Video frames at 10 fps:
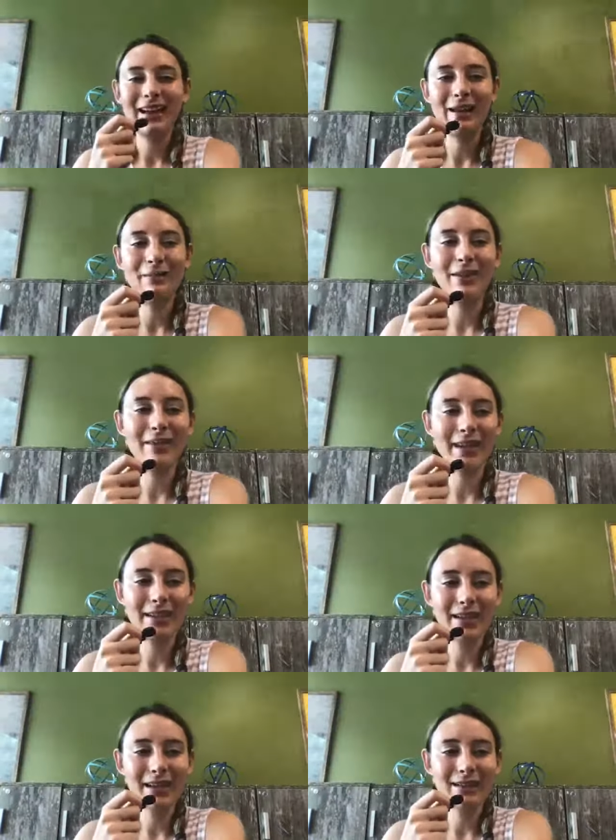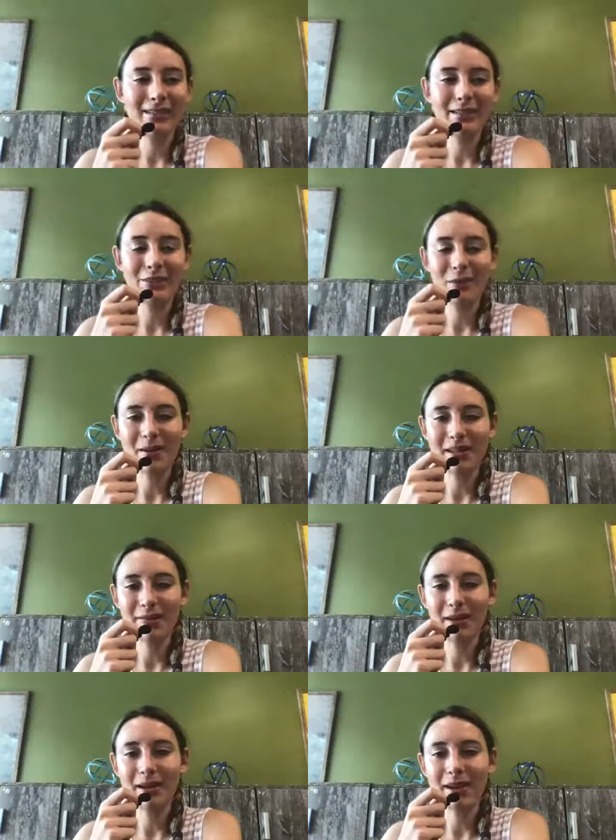Um, I recognize so many
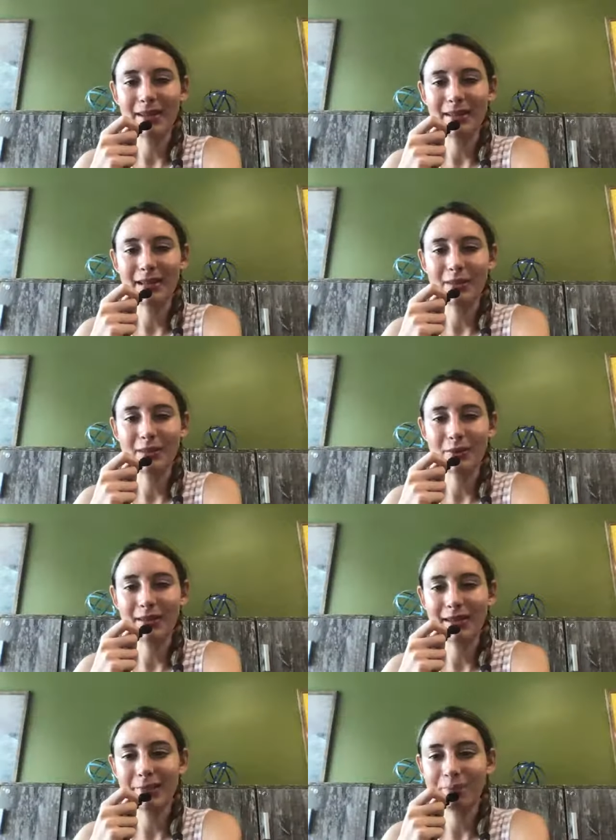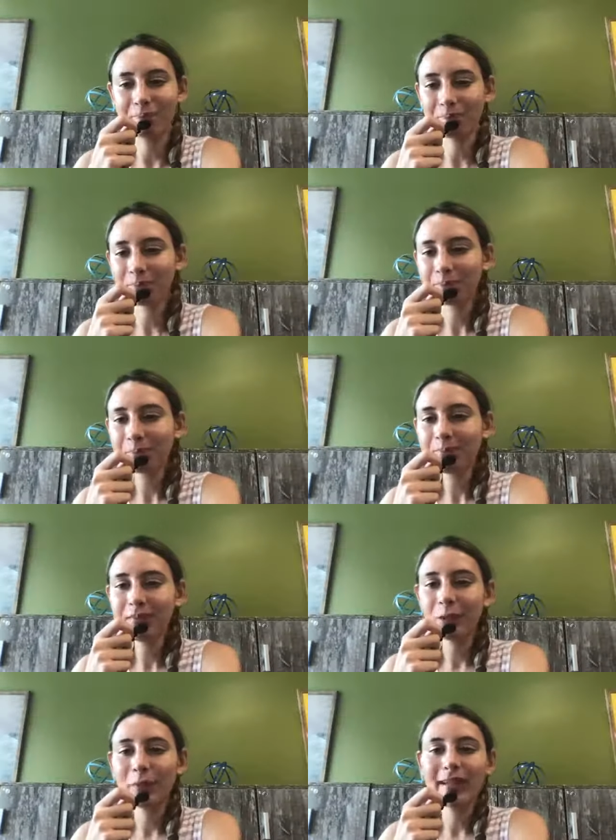of you guys that tune in
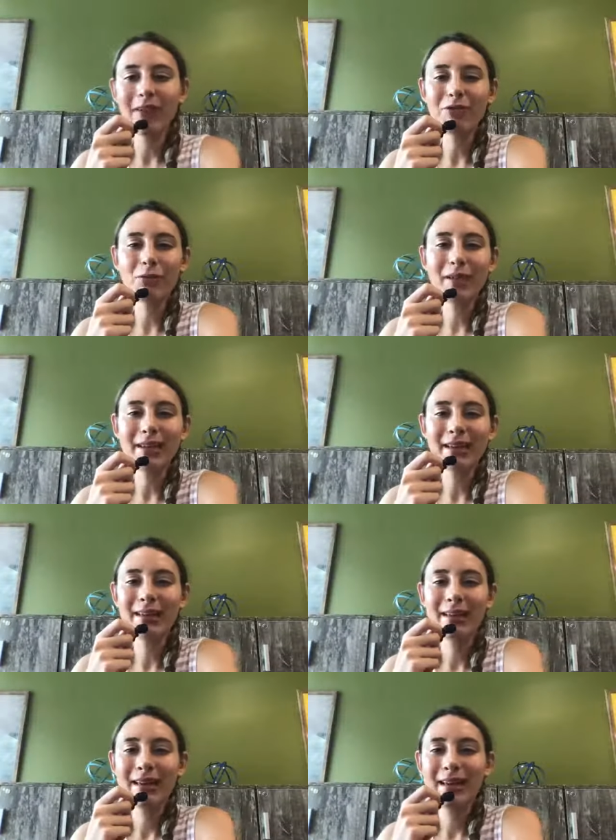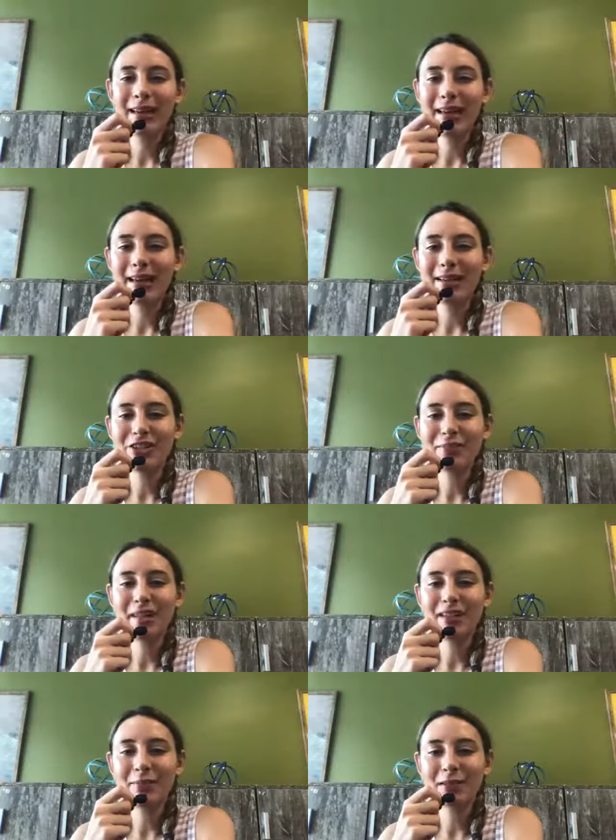week after week. And it just
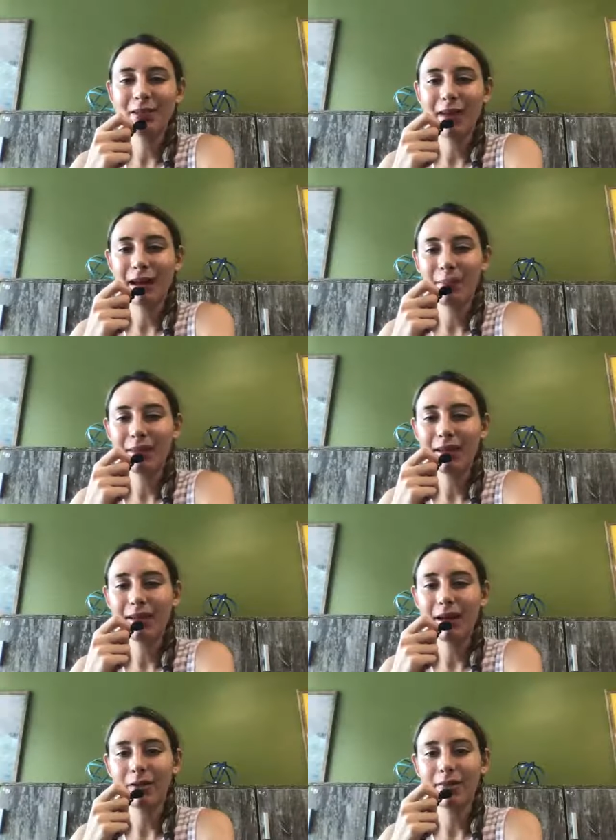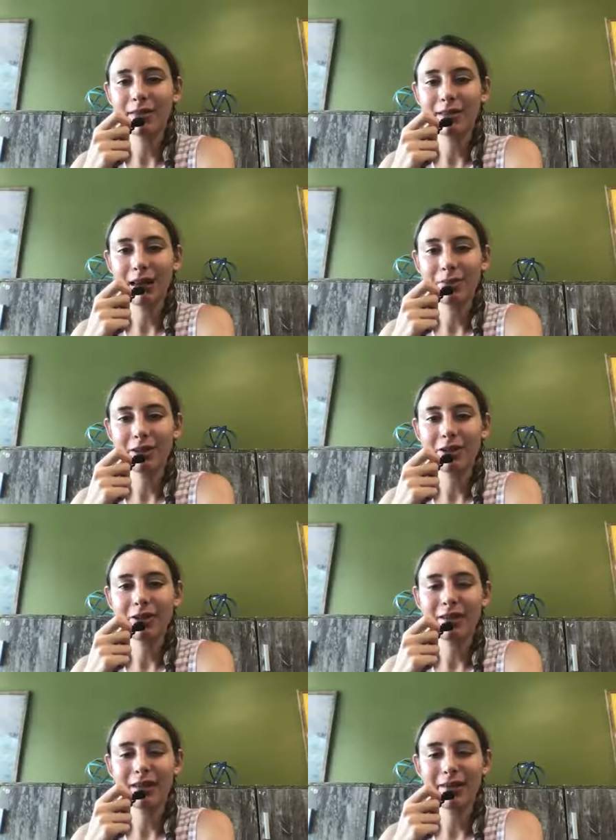makes me so happy that we've established
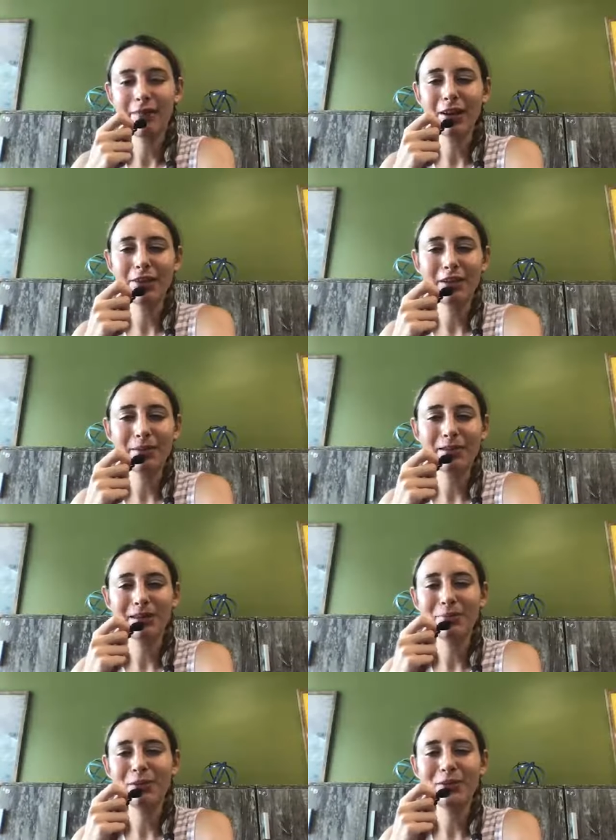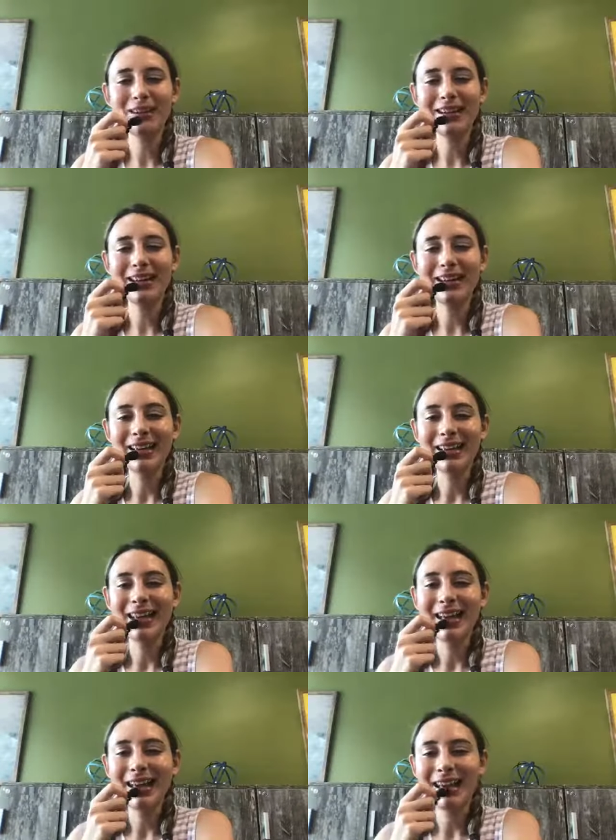this like friendship, this community,
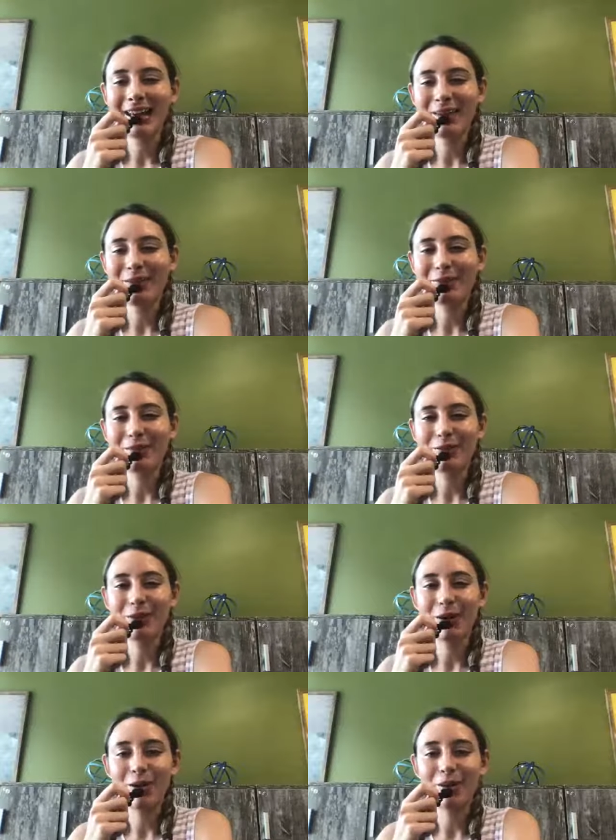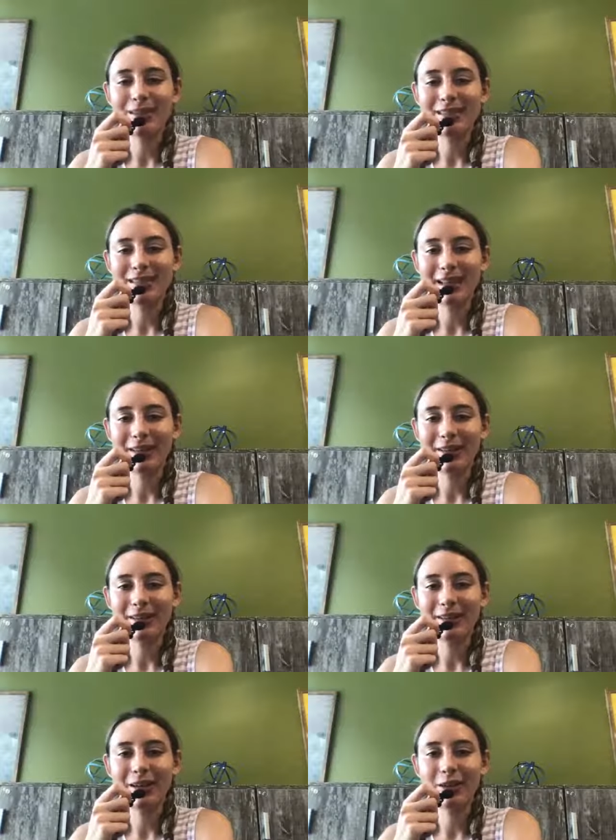and we've grown
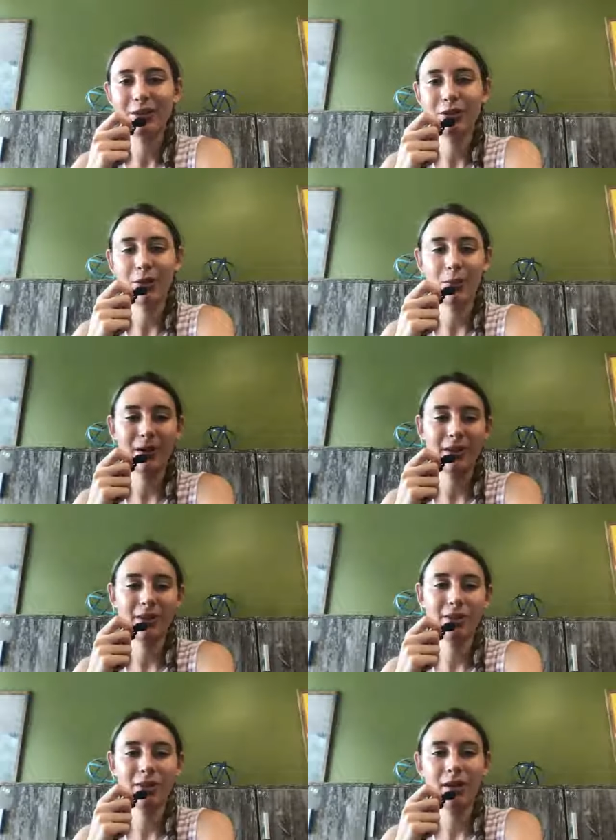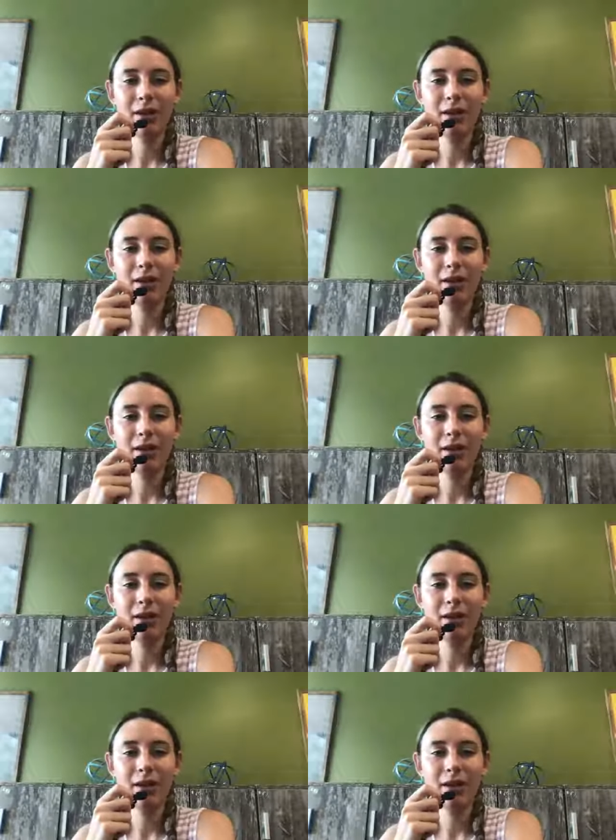together so much.